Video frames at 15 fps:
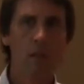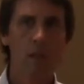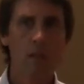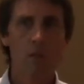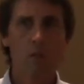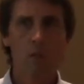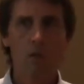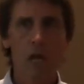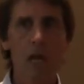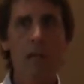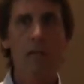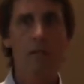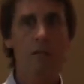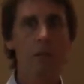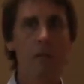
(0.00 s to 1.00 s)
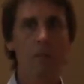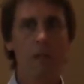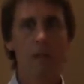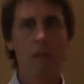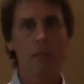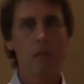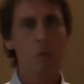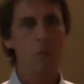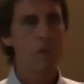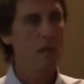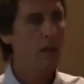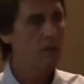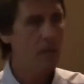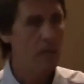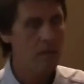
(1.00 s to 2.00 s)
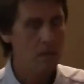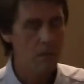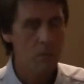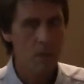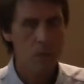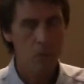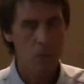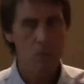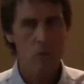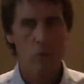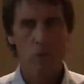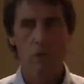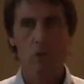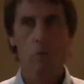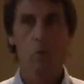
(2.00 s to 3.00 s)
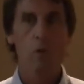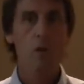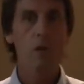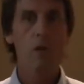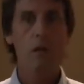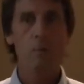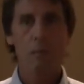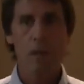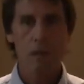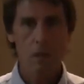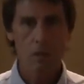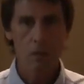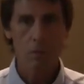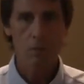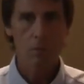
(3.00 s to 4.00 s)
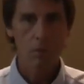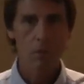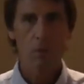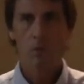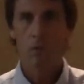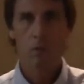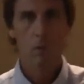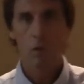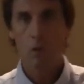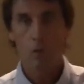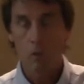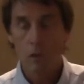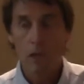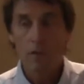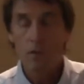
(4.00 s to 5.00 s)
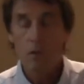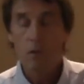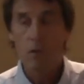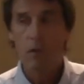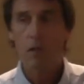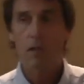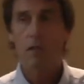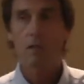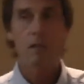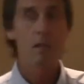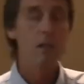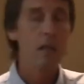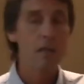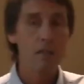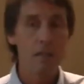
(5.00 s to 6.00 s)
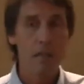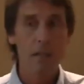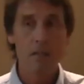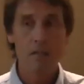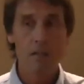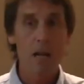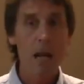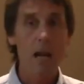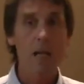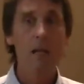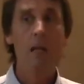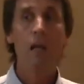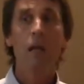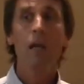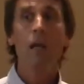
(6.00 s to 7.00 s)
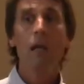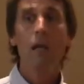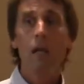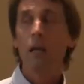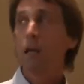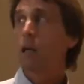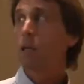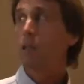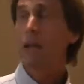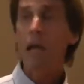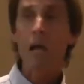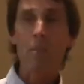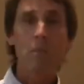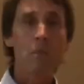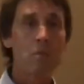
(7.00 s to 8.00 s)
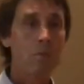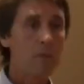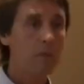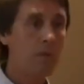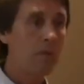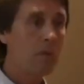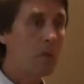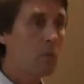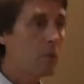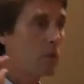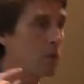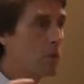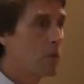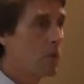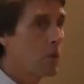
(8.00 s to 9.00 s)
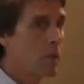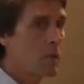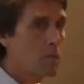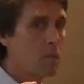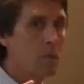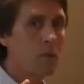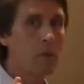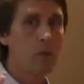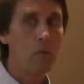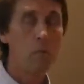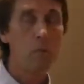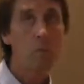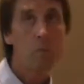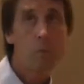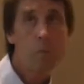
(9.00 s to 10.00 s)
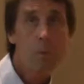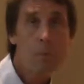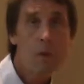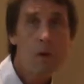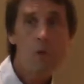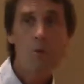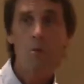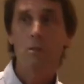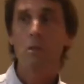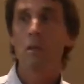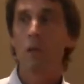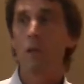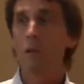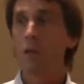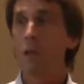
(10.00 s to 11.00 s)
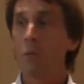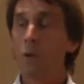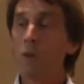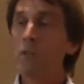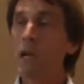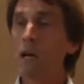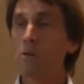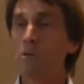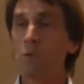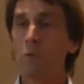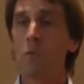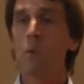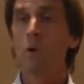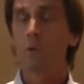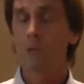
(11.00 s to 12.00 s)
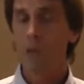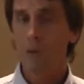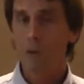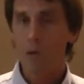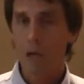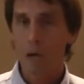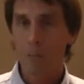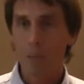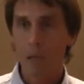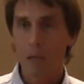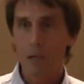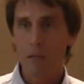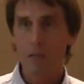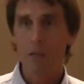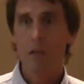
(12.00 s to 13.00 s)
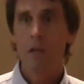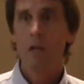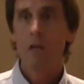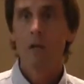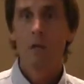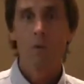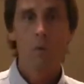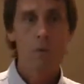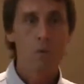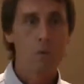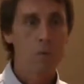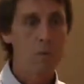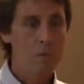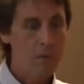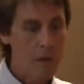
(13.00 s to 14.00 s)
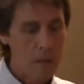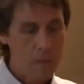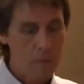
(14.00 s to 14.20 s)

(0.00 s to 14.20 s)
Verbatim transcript: And so China is coming in and saying, we have lots of money and resources, and we're going to make you, you know, give you the things that the United States has not. And on Yap, specifically what they're doing is building, proposed a one thousand room hotel complex, which would provide